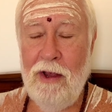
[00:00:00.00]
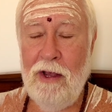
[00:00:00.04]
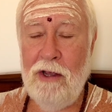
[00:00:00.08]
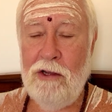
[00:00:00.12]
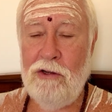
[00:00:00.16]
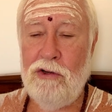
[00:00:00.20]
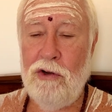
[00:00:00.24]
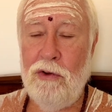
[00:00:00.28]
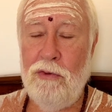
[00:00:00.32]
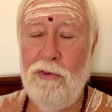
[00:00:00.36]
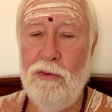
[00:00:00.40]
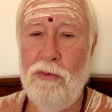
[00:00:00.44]

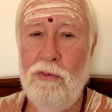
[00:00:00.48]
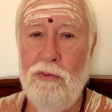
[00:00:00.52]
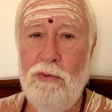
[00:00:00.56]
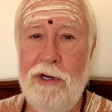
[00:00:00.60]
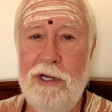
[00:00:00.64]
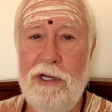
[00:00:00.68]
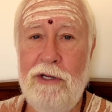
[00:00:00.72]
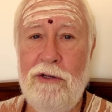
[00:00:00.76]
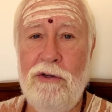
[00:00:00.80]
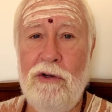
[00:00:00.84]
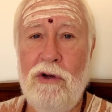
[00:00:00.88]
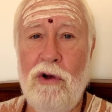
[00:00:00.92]
So the
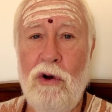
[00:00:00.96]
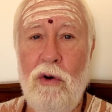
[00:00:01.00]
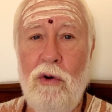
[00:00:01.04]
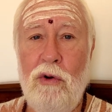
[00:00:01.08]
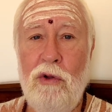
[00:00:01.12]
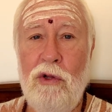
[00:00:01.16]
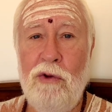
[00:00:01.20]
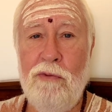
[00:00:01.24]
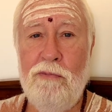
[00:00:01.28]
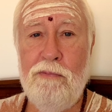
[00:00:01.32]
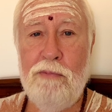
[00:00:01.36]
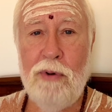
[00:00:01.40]
real
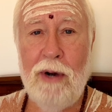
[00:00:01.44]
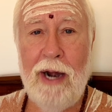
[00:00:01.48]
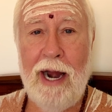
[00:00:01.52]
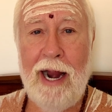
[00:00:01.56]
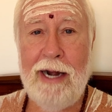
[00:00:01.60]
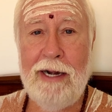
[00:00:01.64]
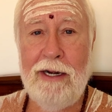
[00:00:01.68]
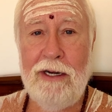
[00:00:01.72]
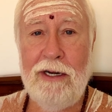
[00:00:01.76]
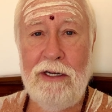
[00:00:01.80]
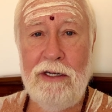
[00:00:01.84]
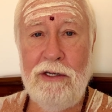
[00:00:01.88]
goal of
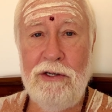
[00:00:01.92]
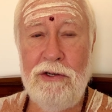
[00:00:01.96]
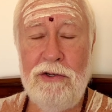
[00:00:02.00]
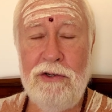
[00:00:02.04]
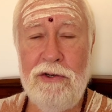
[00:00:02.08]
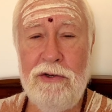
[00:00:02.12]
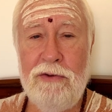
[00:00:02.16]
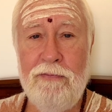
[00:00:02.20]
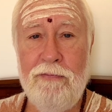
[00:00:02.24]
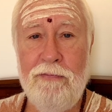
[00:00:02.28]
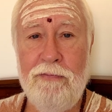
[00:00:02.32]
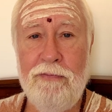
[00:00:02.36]

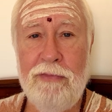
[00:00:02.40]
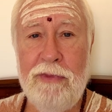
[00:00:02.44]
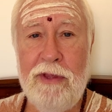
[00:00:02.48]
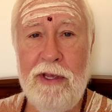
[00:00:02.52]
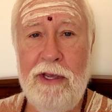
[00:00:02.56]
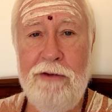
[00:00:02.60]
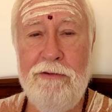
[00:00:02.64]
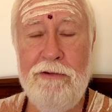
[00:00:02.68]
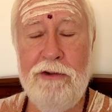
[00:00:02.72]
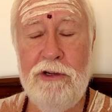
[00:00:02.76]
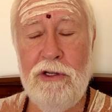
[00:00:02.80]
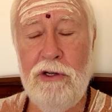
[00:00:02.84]
practice,
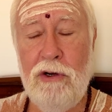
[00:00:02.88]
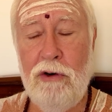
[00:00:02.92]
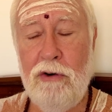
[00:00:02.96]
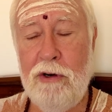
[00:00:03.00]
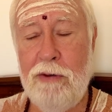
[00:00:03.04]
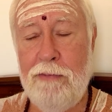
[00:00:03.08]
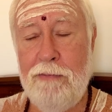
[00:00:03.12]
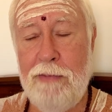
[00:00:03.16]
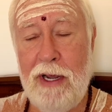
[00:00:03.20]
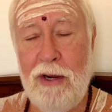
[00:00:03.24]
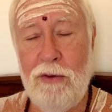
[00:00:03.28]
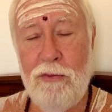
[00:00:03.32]
even though
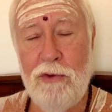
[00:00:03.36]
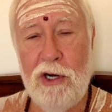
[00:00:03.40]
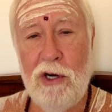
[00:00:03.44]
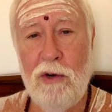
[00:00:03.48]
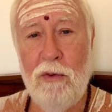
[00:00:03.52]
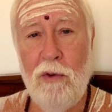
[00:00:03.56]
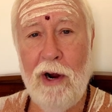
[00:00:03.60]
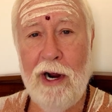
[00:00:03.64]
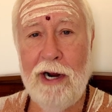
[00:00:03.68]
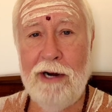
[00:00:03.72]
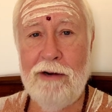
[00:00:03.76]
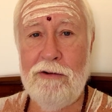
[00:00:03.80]
it may
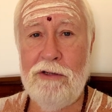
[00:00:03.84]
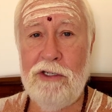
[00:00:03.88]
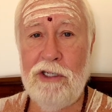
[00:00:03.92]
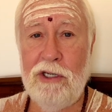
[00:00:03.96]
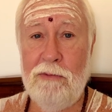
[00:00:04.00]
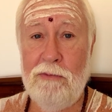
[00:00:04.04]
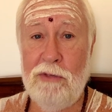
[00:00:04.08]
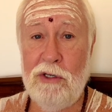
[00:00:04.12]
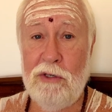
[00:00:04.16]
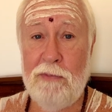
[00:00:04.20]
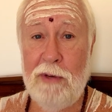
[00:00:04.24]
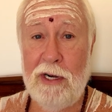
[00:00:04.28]
require
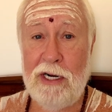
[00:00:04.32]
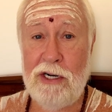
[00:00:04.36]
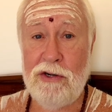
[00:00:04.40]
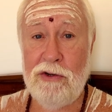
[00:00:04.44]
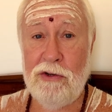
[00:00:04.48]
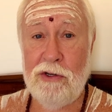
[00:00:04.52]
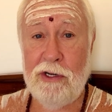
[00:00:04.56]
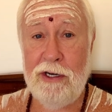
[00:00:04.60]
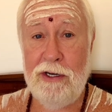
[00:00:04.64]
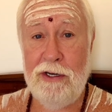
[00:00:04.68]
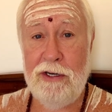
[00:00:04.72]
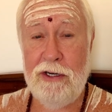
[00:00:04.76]
some
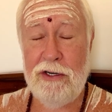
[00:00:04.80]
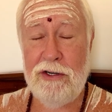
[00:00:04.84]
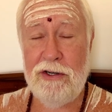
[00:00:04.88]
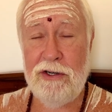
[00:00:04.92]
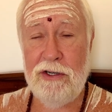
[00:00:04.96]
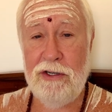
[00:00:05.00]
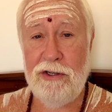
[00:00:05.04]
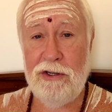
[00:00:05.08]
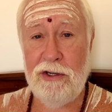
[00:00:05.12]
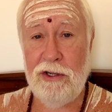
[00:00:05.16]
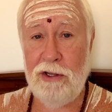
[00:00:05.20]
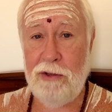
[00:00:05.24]
special
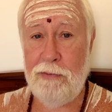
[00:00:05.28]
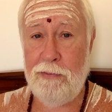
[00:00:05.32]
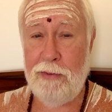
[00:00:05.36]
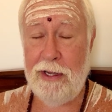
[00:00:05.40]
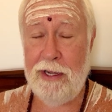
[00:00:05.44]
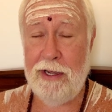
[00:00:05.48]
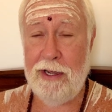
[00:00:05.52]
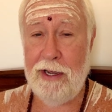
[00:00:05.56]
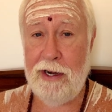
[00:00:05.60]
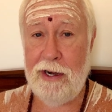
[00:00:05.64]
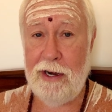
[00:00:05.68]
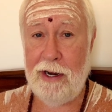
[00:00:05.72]
conditions in the
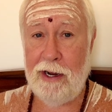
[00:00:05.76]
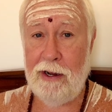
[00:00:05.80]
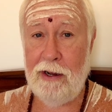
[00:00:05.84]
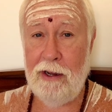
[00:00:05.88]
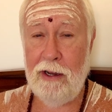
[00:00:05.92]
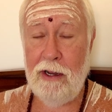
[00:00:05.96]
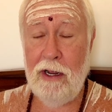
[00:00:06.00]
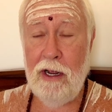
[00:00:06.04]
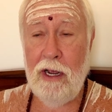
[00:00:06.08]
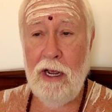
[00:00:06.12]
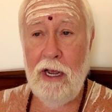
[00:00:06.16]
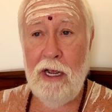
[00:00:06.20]
beginning,
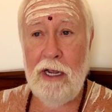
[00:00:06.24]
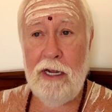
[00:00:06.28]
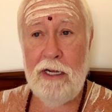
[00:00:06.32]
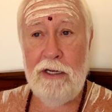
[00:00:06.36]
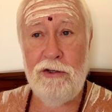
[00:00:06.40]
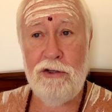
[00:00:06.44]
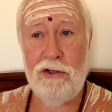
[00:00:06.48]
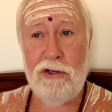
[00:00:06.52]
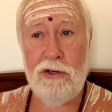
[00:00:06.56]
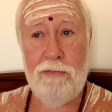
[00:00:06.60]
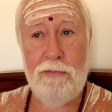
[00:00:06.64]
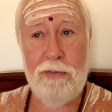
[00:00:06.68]

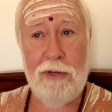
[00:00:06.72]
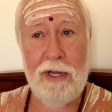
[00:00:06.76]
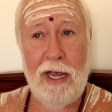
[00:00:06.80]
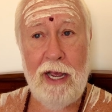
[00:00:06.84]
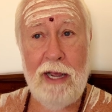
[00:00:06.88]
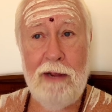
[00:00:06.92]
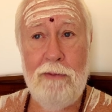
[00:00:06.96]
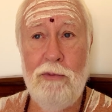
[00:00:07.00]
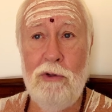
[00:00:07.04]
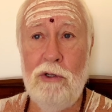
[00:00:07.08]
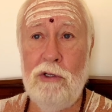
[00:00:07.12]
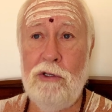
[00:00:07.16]
is to be
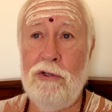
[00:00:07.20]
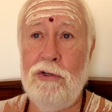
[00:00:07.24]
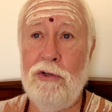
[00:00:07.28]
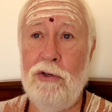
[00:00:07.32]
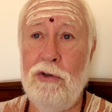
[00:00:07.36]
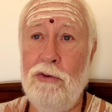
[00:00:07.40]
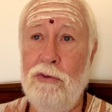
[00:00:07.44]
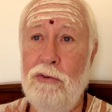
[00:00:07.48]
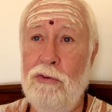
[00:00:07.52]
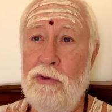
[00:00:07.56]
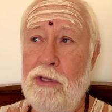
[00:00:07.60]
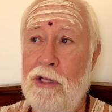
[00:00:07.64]
able
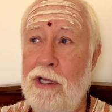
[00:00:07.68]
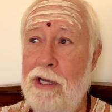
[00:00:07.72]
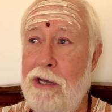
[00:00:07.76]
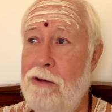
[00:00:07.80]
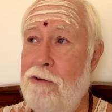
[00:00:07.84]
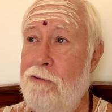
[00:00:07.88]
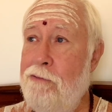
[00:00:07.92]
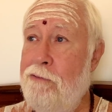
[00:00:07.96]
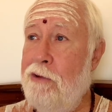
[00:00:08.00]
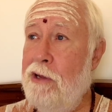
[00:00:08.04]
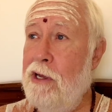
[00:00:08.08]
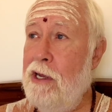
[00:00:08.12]
to
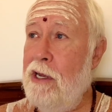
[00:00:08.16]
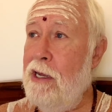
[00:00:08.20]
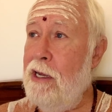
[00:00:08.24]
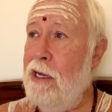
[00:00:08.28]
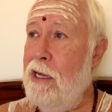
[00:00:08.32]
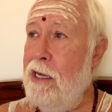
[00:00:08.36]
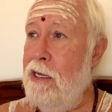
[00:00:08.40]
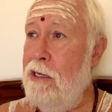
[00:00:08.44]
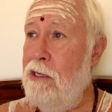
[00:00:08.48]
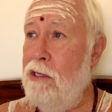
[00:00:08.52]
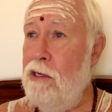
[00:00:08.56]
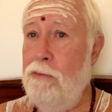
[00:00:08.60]
live
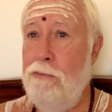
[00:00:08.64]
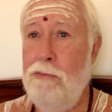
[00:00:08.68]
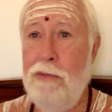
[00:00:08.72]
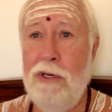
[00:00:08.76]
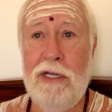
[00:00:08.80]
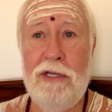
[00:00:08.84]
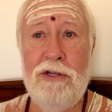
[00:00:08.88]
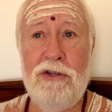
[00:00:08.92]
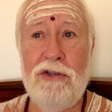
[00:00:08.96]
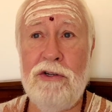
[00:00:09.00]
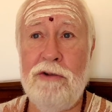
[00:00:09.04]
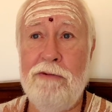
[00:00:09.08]
in the
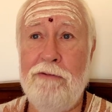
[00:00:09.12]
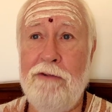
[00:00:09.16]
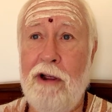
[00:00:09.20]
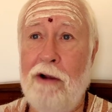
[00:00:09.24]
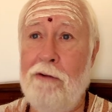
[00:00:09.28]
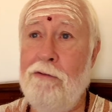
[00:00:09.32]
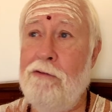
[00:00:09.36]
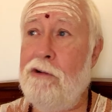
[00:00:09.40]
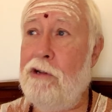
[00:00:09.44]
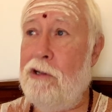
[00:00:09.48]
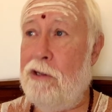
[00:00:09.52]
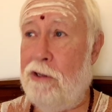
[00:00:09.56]
midst of
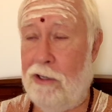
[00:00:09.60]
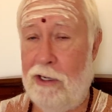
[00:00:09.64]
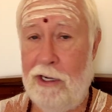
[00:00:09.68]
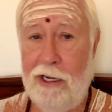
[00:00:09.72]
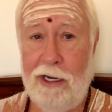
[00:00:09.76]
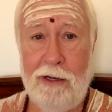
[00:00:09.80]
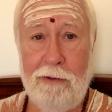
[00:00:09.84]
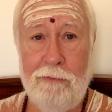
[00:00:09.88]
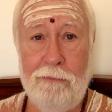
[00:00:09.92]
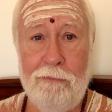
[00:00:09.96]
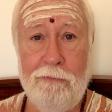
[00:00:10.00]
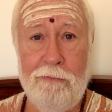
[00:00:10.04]

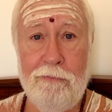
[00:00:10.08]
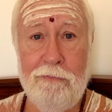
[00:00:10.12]
everything